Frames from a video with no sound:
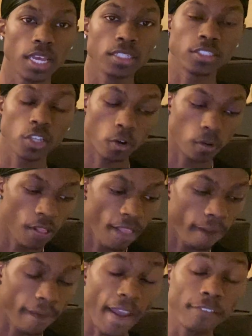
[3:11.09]
So
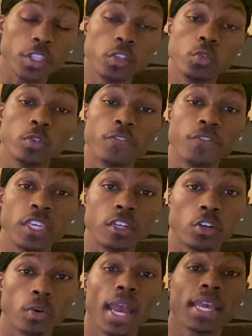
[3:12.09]
after you defeat
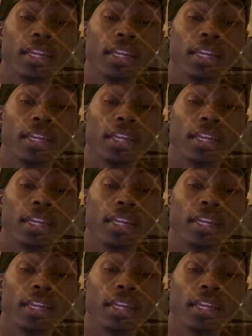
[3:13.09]
Crack